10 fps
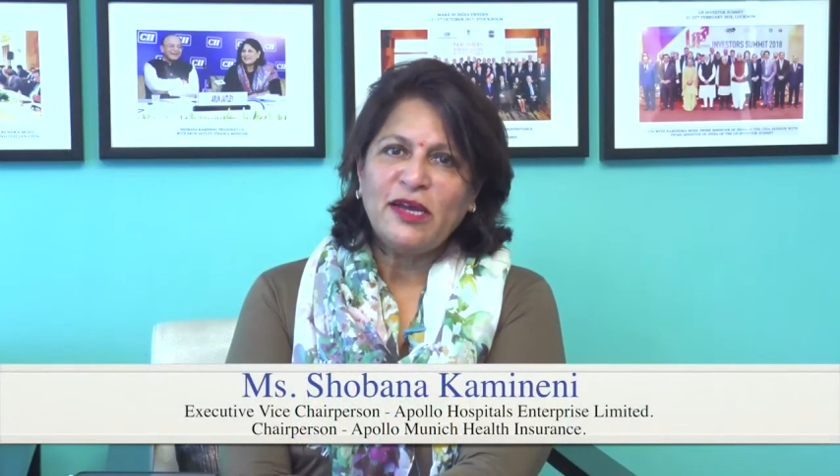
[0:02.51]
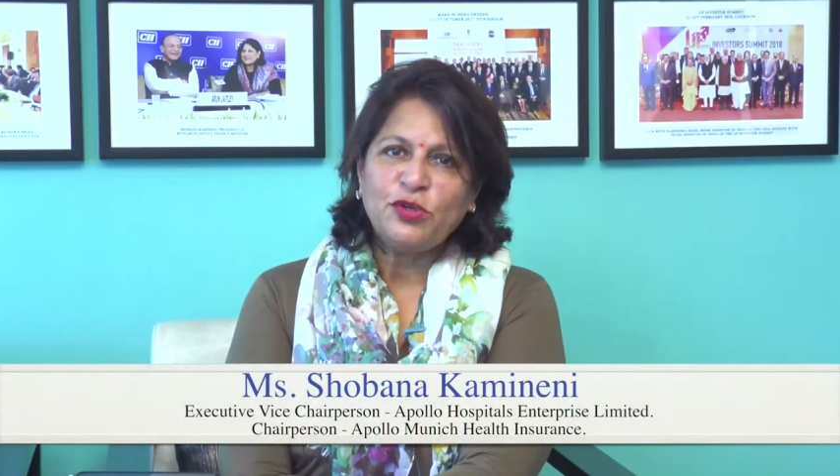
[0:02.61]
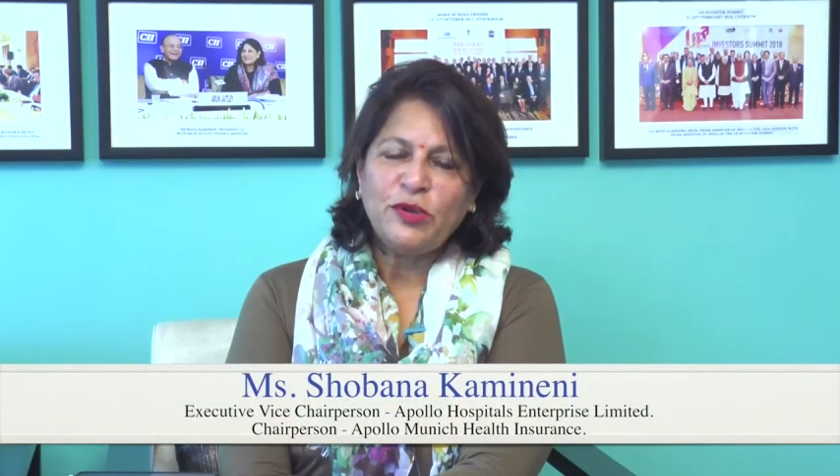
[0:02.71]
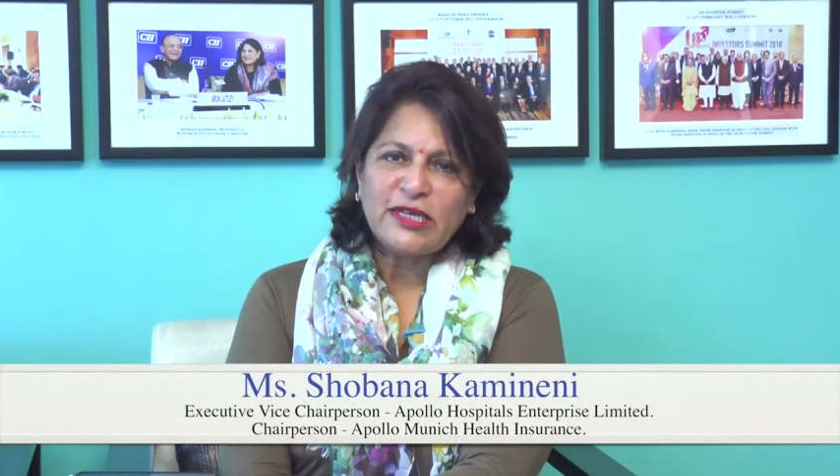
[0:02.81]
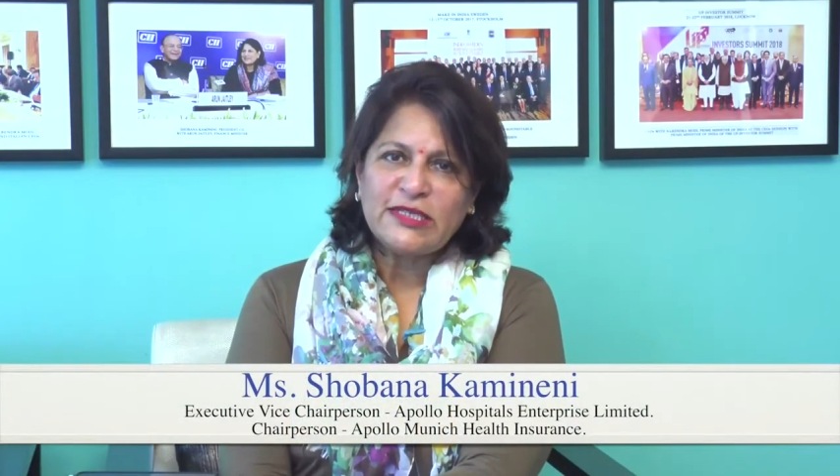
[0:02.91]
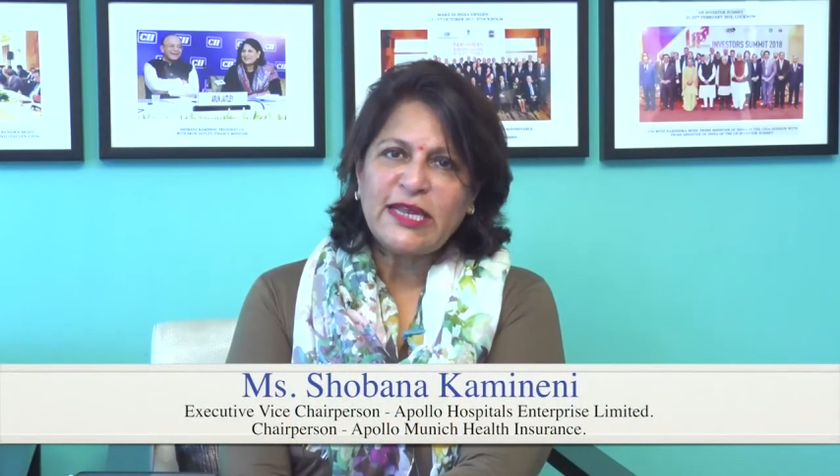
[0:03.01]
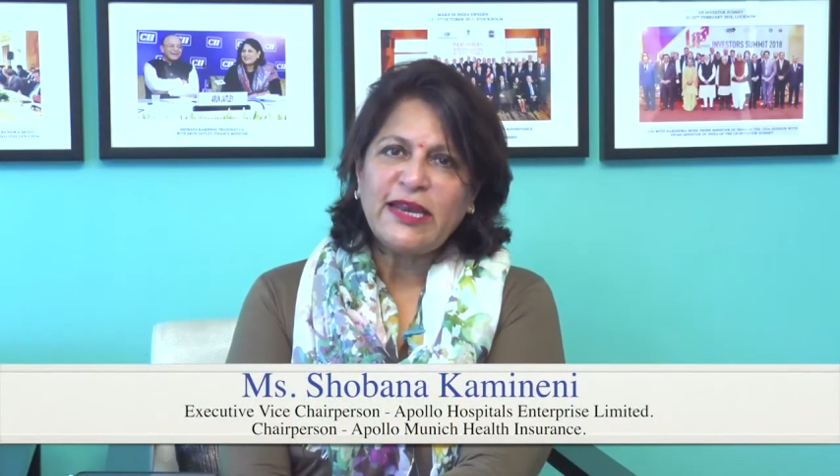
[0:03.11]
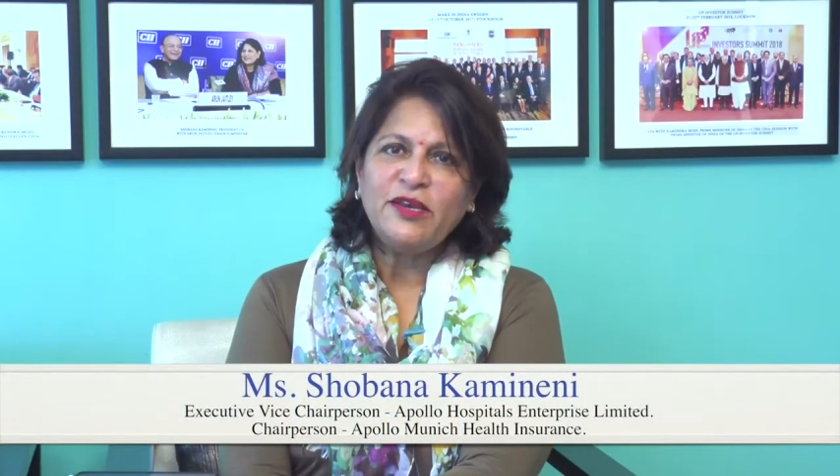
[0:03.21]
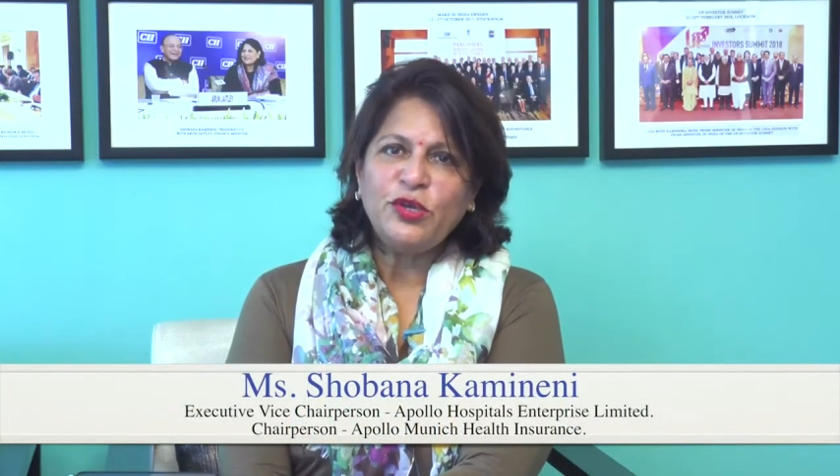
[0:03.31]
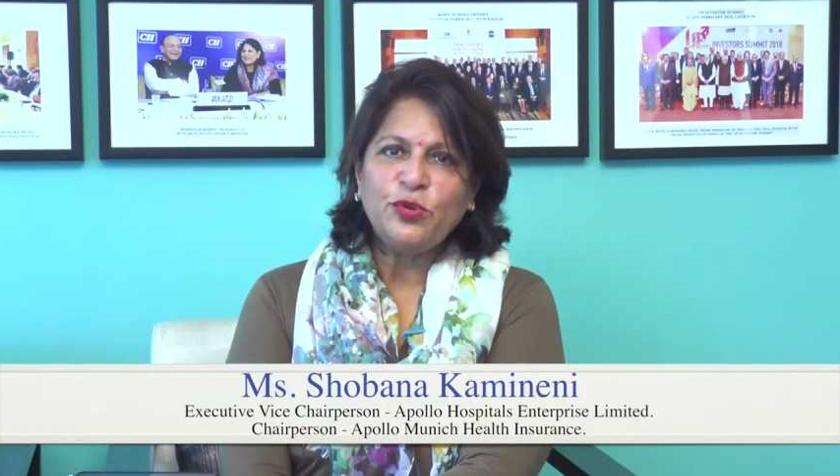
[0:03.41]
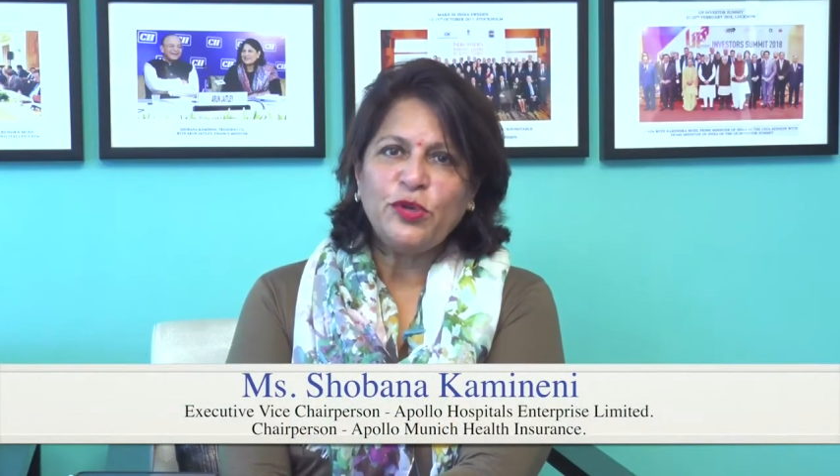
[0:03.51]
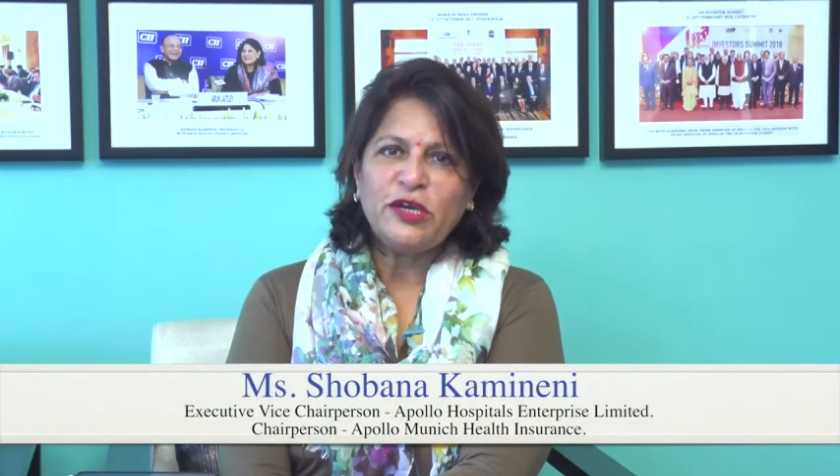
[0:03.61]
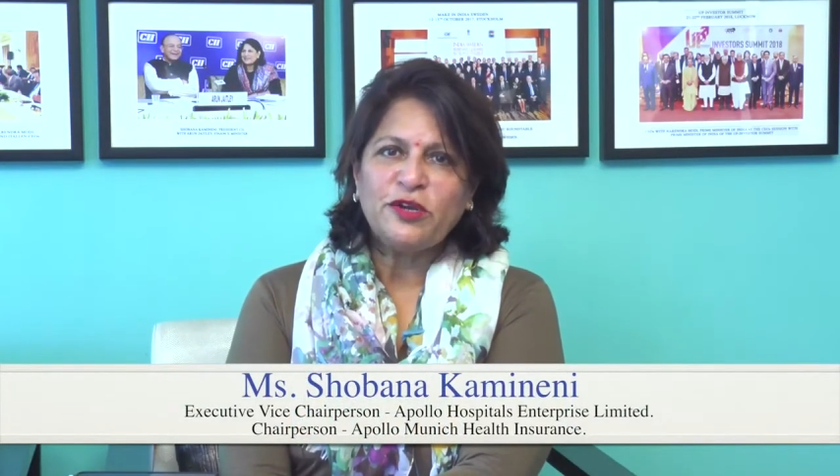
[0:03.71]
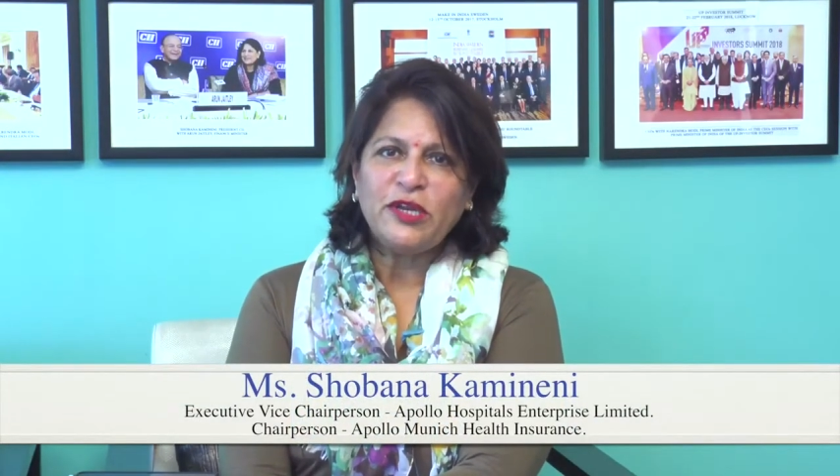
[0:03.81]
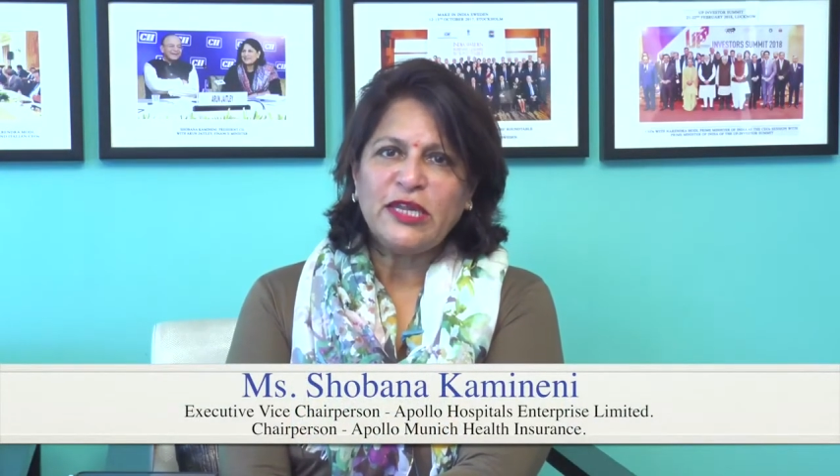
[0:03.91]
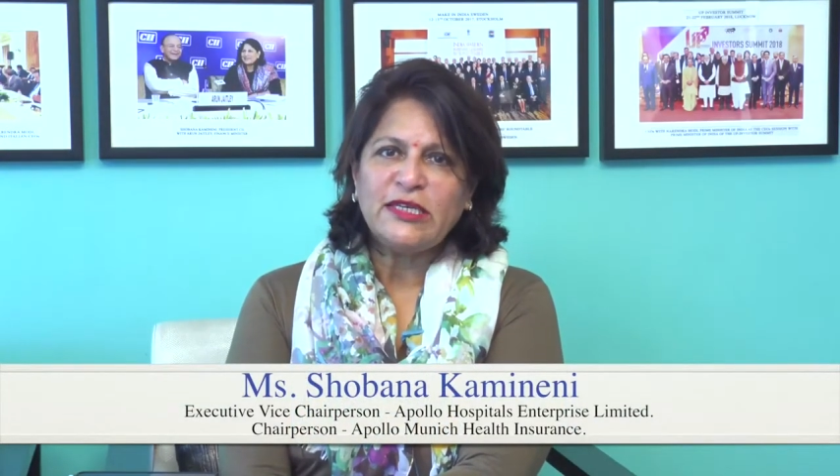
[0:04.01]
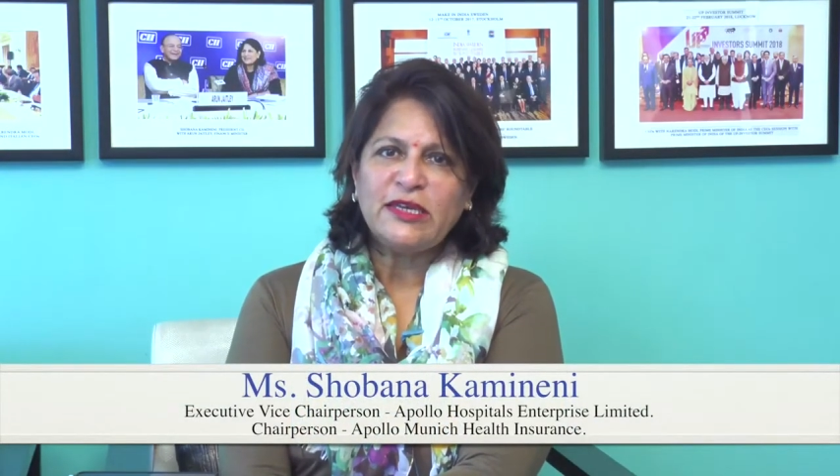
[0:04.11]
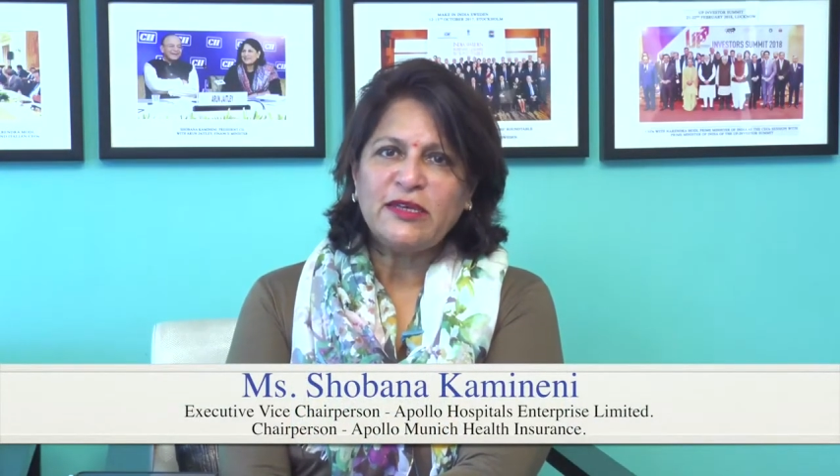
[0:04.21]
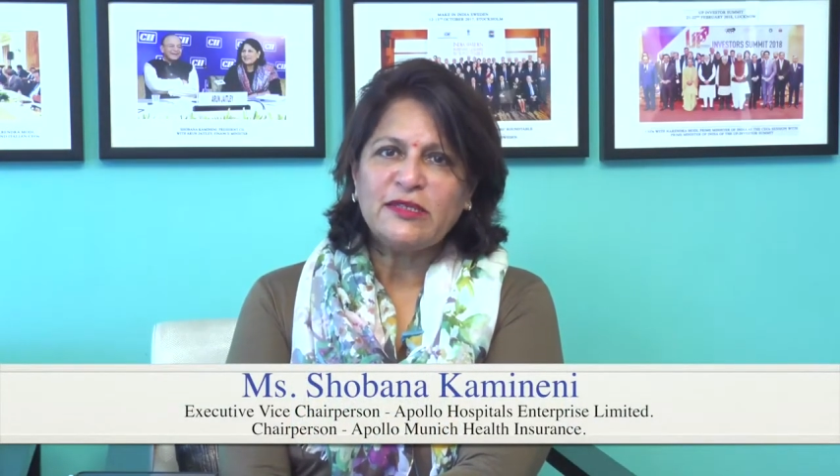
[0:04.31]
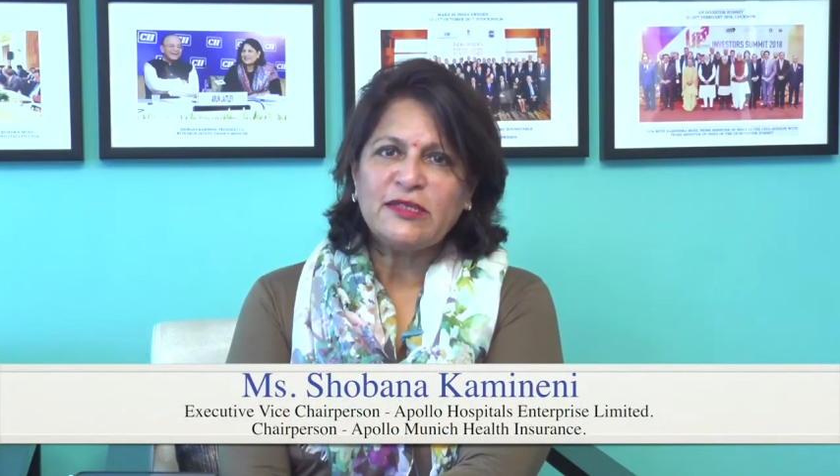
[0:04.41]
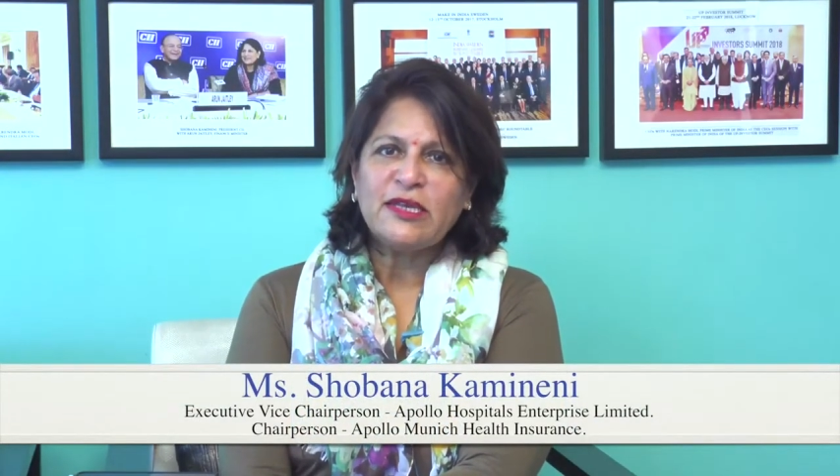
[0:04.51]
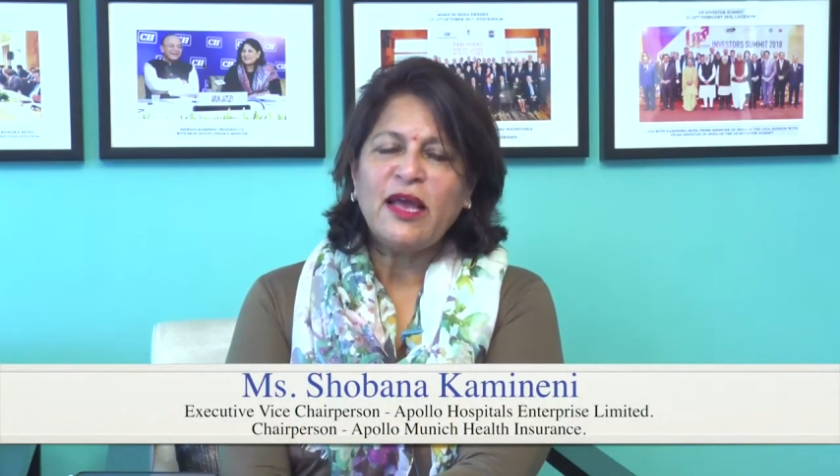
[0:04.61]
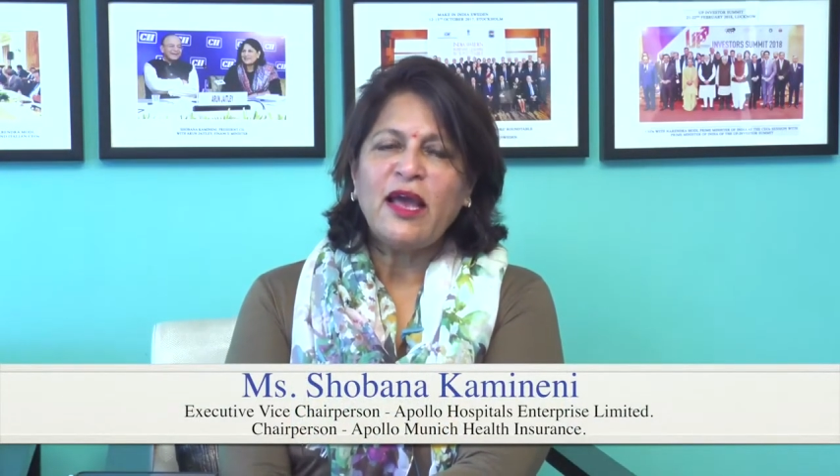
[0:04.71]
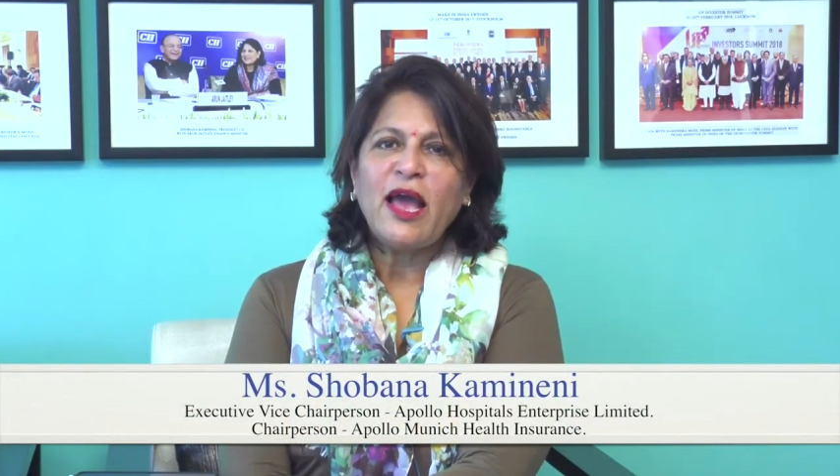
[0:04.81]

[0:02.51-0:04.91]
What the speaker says: to extend New Year greetings